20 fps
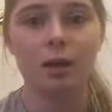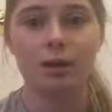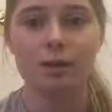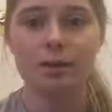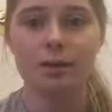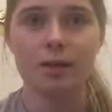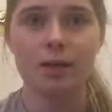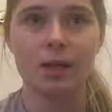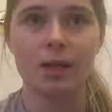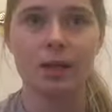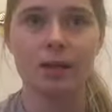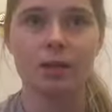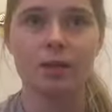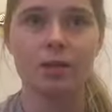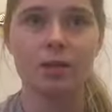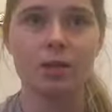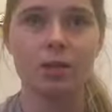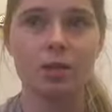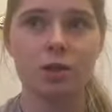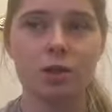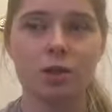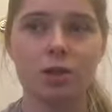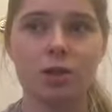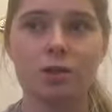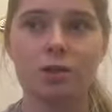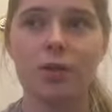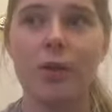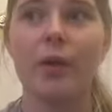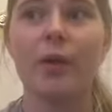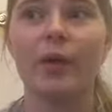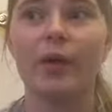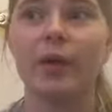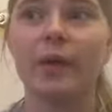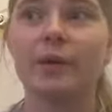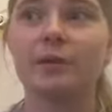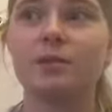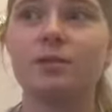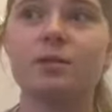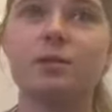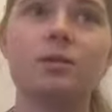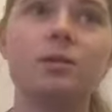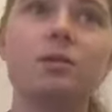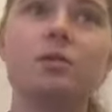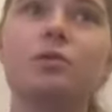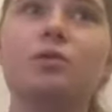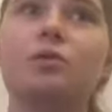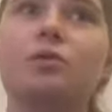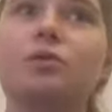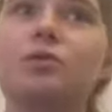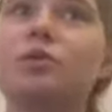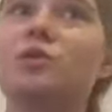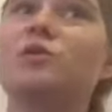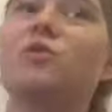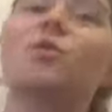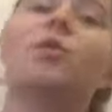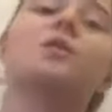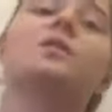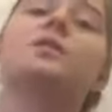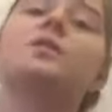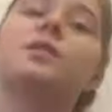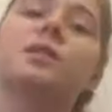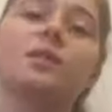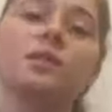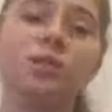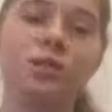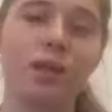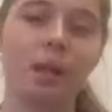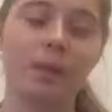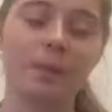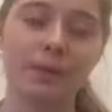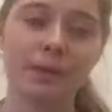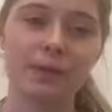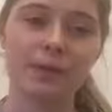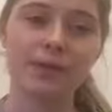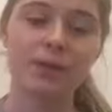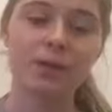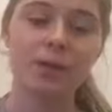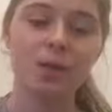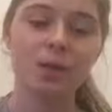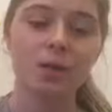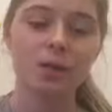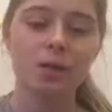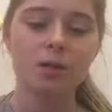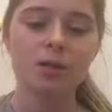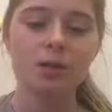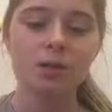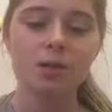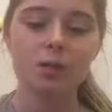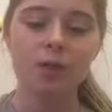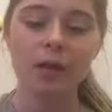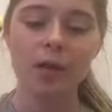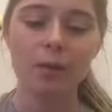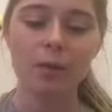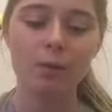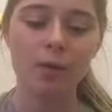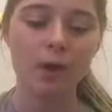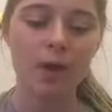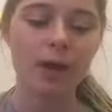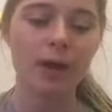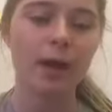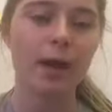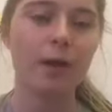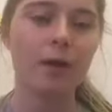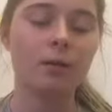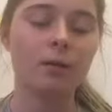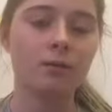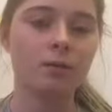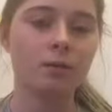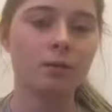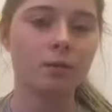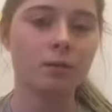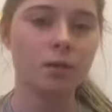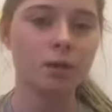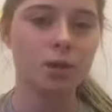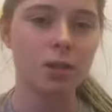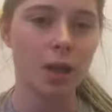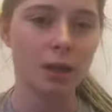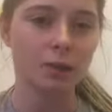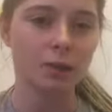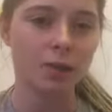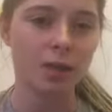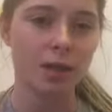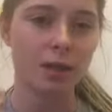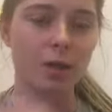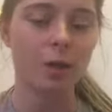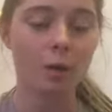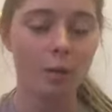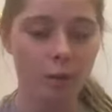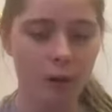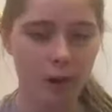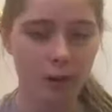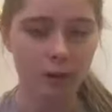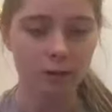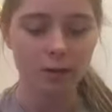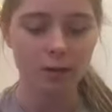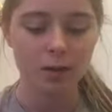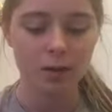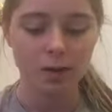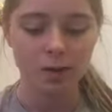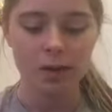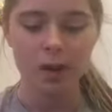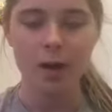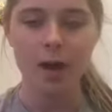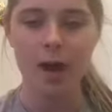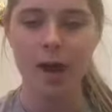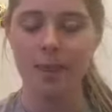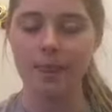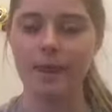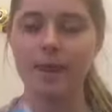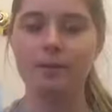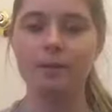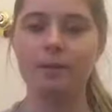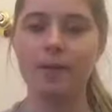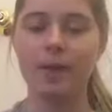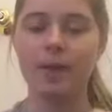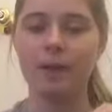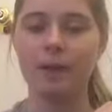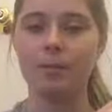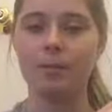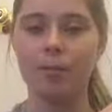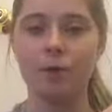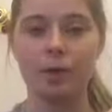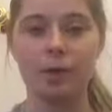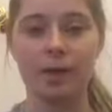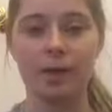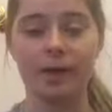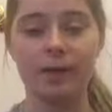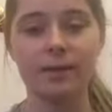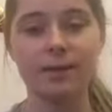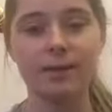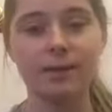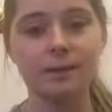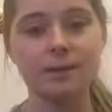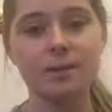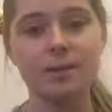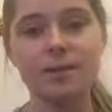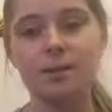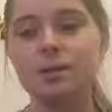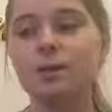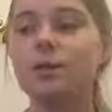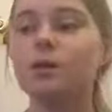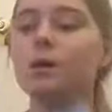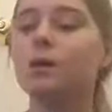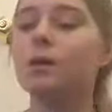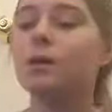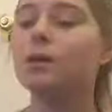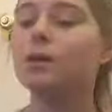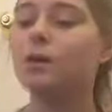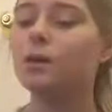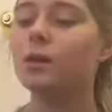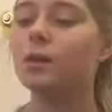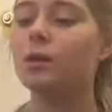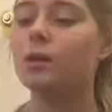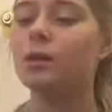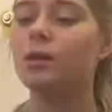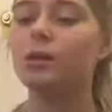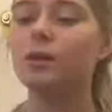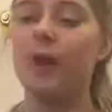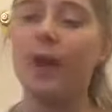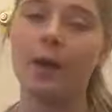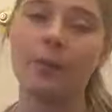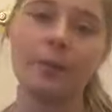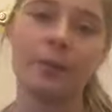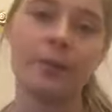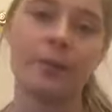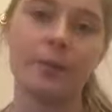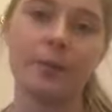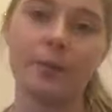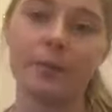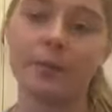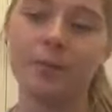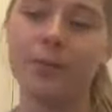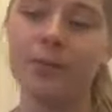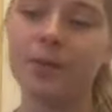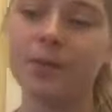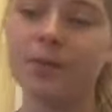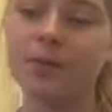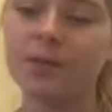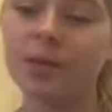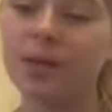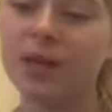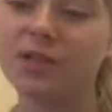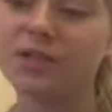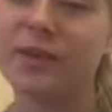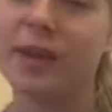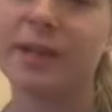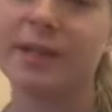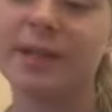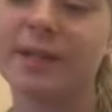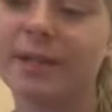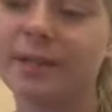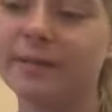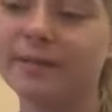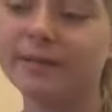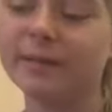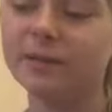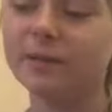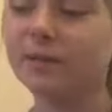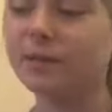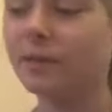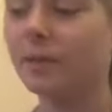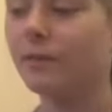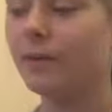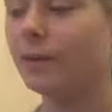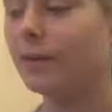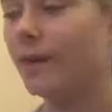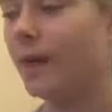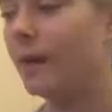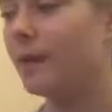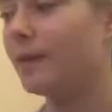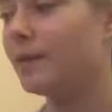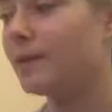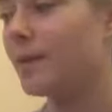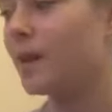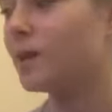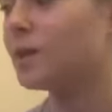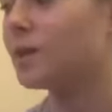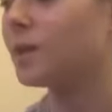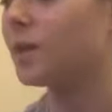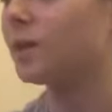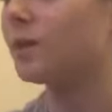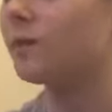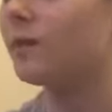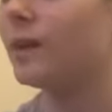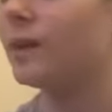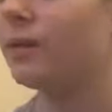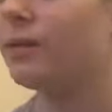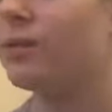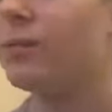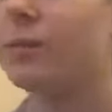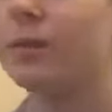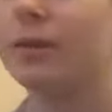and say the teacher only likes to do 14 of the chapters, so they will cut out the chapters they don't want and then make a book like this that we can personalize right in, stuff like that. It's actually kind of nice